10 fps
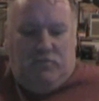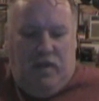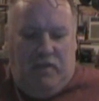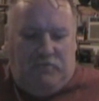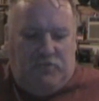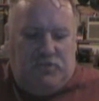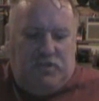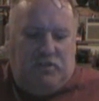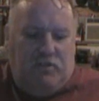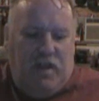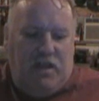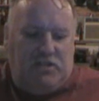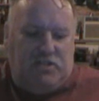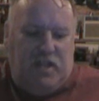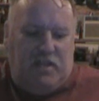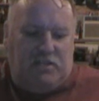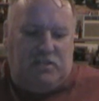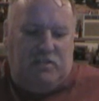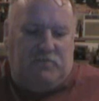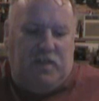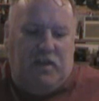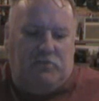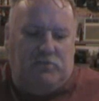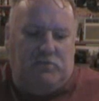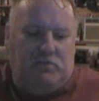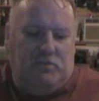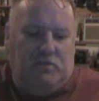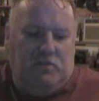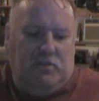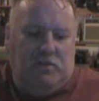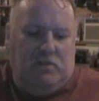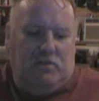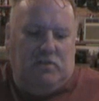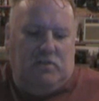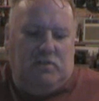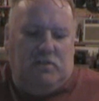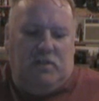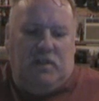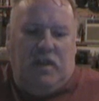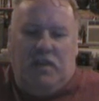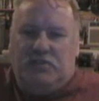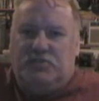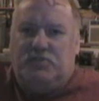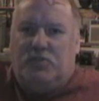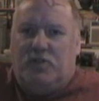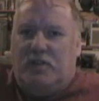rafters of the garage, taking stuff down that I had stored